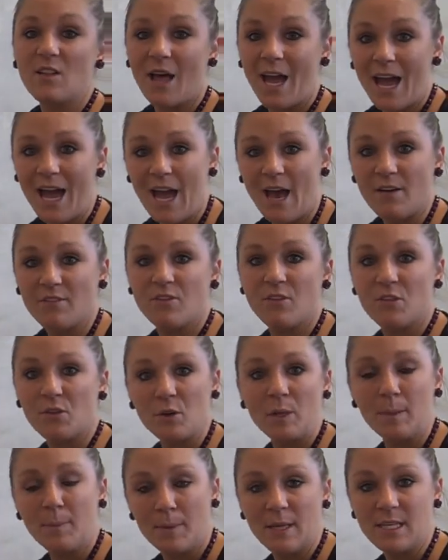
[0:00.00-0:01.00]
have
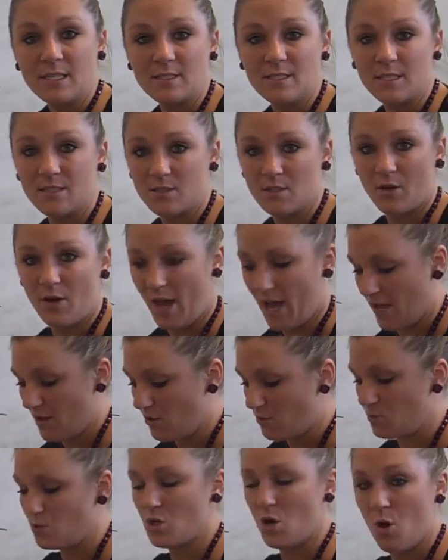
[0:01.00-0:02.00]
3 pieces, okay?
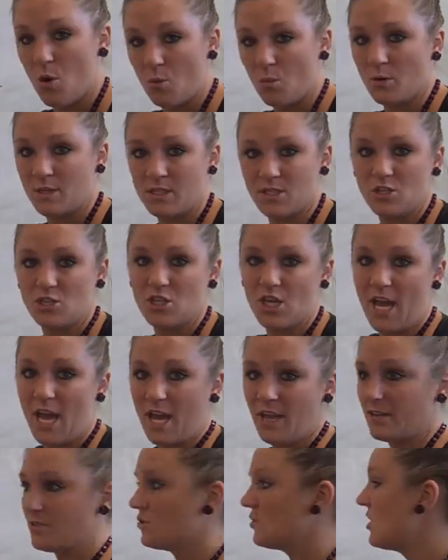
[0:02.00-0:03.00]
You don't want to
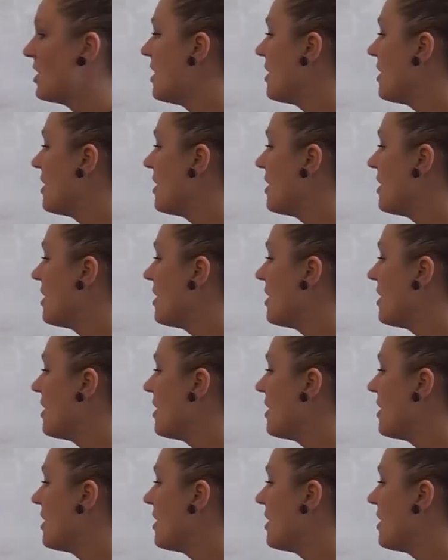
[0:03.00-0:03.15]
change